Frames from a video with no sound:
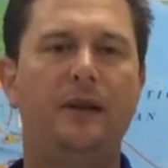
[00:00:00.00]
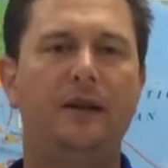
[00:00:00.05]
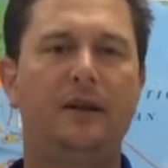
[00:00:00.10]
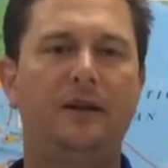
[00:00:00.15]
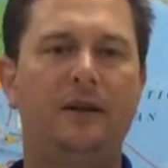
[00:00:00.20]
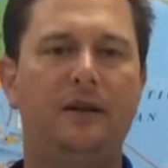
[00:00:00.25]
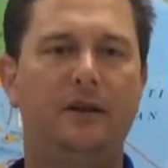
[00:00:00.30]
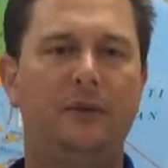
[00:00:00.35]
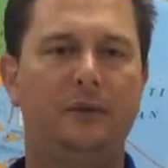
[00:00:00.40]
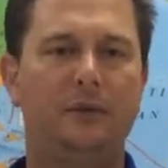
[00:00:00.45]

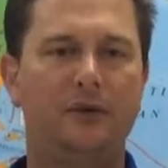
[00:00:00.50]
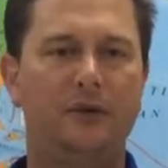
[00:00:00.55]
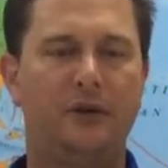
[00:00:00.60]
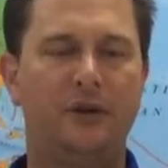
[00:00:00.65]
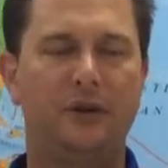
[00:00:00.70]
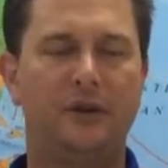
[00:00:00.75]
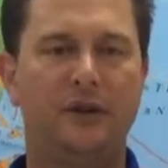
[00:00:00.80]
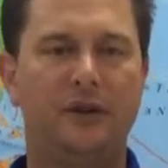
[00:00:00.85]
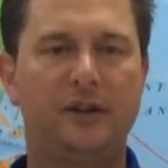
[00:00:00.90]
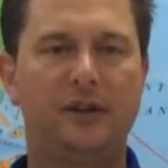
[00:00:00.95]
and it was
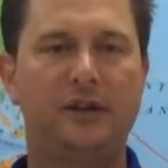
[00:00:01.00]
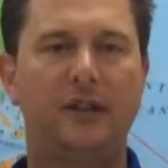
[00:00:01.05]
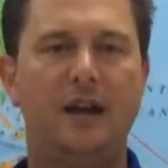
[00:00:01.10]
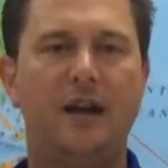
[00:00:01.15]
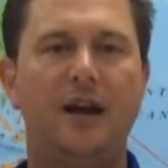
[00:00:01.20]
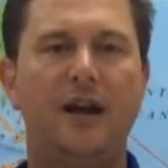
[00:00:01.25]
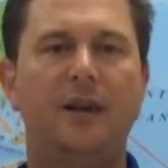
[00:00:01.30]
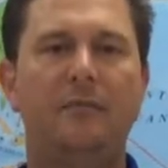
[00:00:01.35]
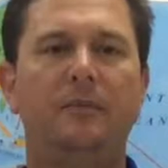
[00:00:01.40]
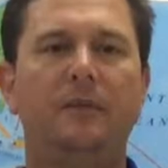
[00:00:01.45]
during this
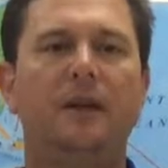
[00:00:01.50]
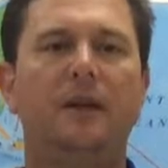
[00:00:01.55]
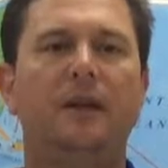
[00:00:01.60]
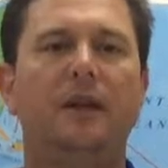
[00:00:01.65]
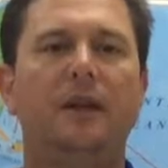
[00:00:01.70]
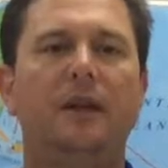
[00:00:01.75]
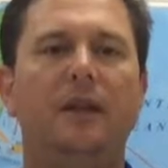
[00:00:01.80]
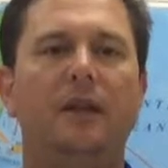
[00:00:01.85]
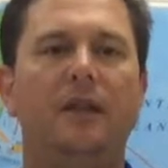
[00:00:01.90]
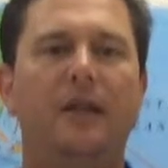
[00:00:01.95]
time
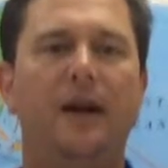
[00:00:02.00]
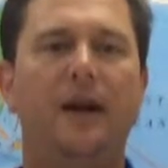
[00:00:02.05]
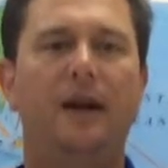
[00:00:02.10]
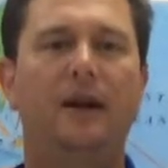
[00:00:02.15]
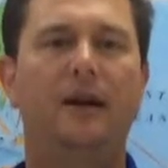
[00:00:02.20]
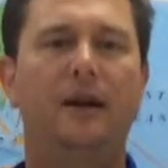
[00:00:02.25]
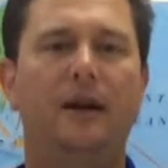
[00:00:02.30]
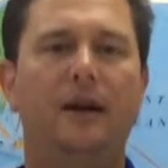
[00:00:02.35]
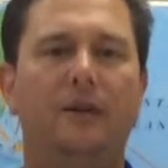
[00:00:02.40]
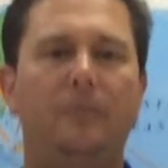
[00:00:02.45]

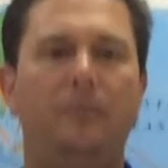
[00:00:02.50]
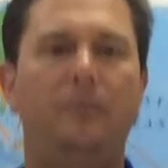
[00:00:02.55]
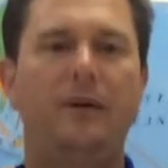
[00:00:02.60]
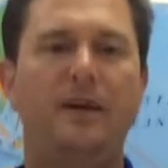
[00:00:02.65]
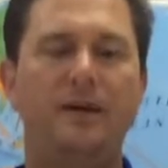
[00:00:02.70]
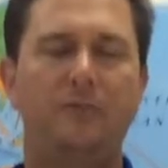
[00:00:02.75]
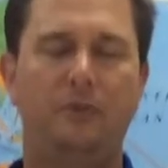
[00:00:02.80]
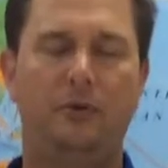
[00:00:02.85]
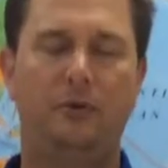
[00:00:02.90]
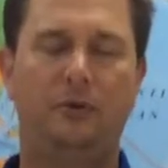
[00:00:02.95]
that
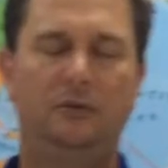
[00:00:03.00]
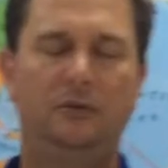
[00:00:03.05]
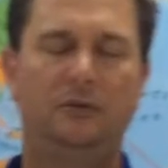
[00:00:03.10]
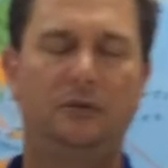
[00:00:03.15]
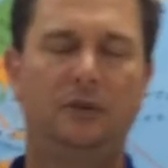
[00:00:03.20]
people